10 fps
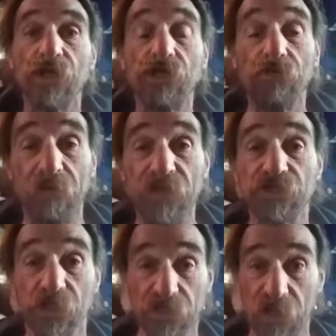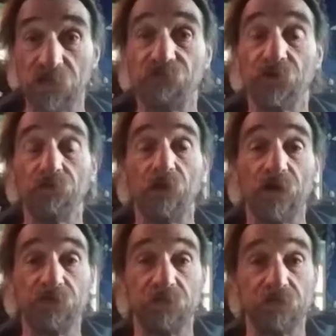to be successful in
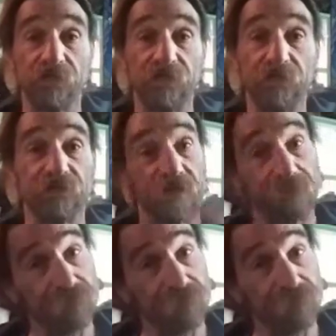Washington, D.C.